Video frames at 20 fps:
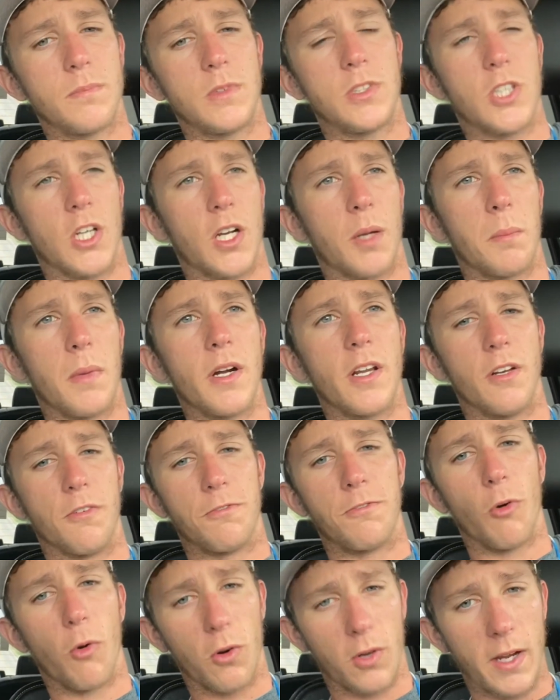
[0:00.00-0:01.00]
chunk of money to
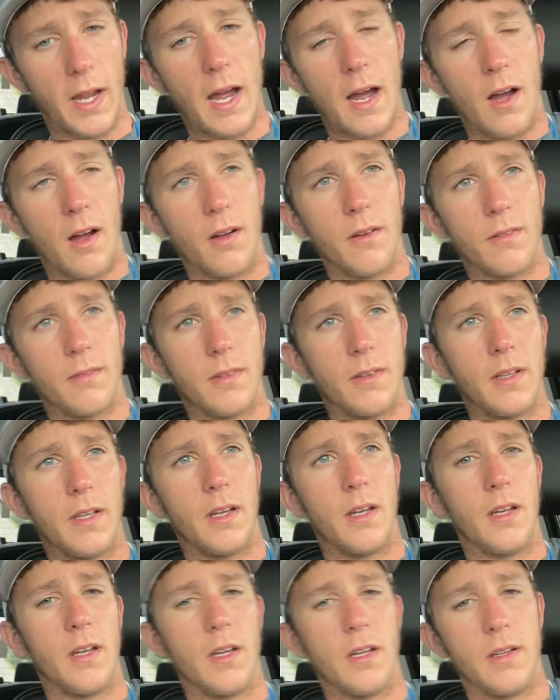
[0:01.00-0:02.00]
fork out
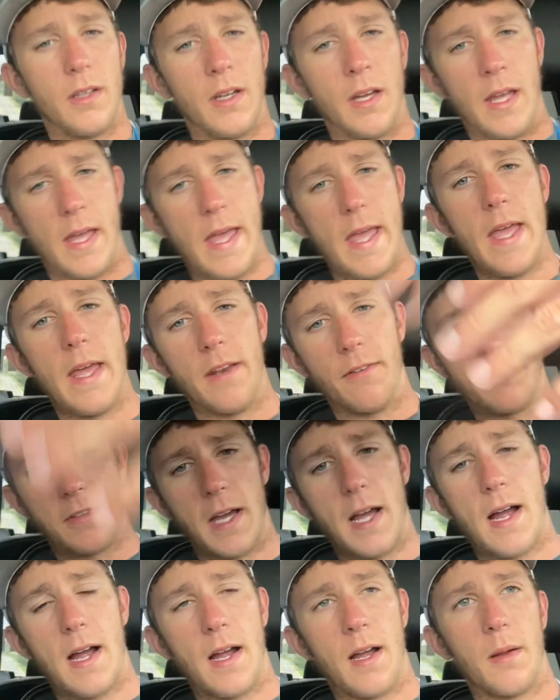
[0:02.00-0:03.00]
ahead of
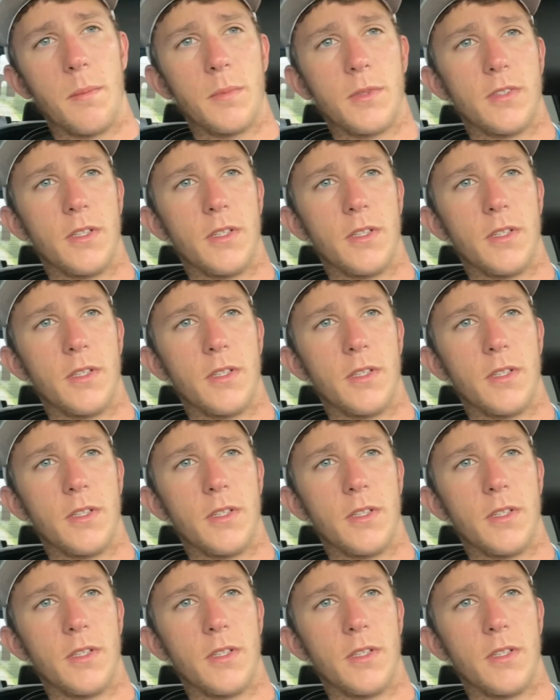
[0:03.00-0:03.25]
time.